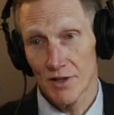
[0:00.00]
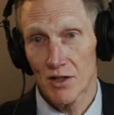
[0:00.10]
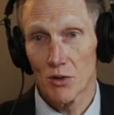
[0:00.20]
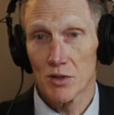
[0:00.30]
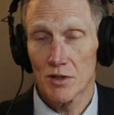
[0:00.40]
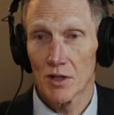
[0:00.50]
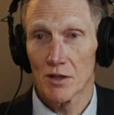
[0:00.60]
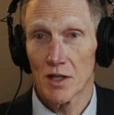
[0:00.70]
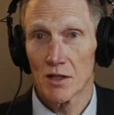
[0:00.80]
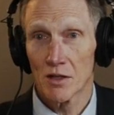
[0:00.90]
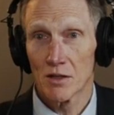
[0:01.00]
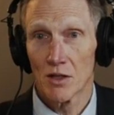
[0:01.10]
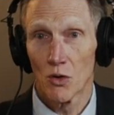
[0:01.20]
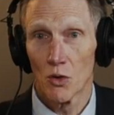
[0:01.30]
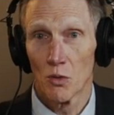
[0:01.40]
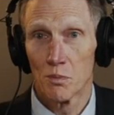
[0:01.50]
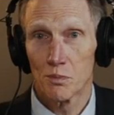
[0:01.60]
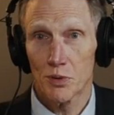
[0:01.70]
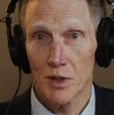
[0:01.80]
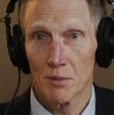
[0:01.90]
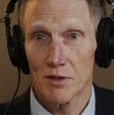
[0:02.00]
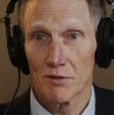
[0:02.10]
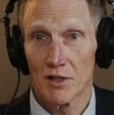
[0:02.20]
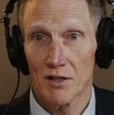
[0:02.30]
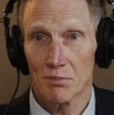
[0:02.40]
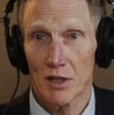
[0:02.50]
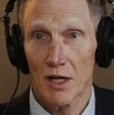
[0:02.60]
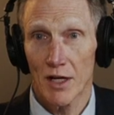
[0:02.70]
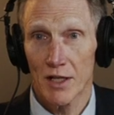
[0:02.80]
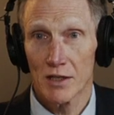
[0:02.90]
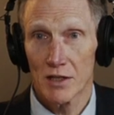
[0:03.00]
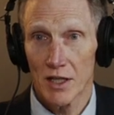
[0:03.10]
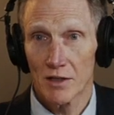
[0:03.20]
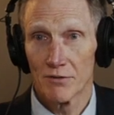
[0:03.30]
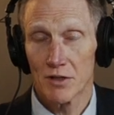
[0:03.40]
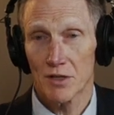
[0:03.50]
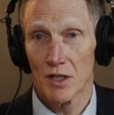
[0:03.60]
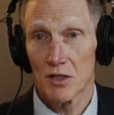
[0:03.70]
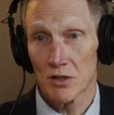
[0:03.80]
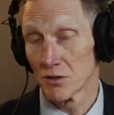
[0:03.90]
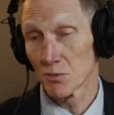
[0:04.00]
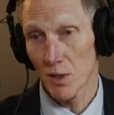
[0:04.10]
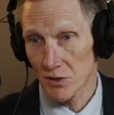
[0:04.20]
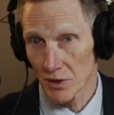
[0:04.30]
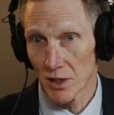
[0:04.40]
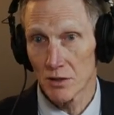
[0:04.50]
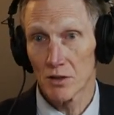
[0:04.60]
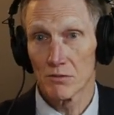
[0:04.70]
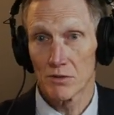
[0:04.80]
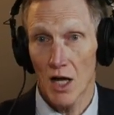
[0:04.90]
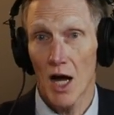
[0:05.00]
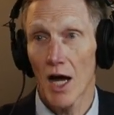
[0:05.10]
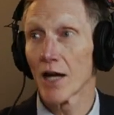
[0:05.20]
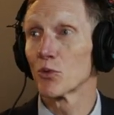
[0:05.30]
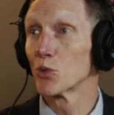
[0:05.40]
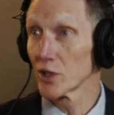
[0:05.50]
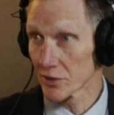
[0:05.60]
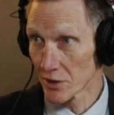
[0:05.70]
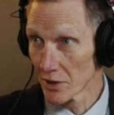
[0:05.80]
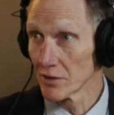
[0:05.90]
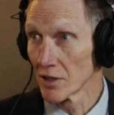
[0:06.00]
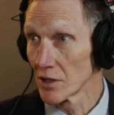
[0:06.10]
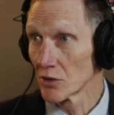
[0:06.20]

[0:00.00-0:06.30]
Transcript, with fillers: of course, the, and the, the whole premise of an F B I-led investigation, especially into high-risk uh,